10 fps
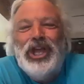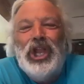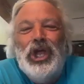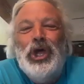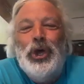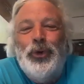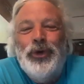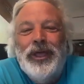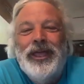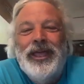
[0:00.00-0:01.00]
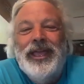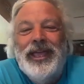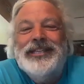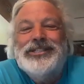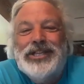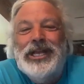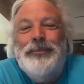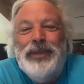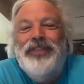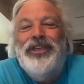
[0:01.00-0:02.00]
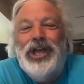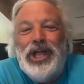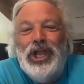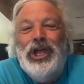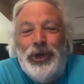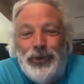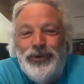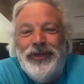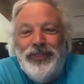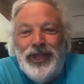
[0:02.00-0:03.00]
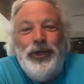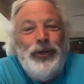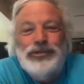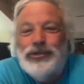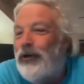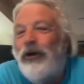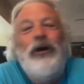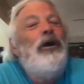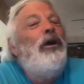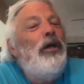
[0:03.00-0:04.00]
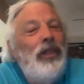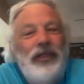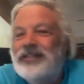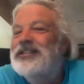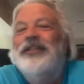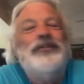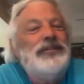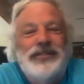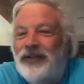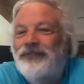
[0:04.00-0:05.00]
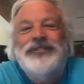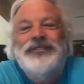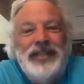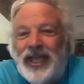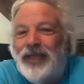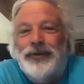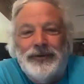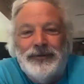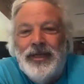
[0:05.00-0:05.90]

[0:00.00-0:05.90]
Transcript: glue. It's going to be the glue that holds all of this other stuff together.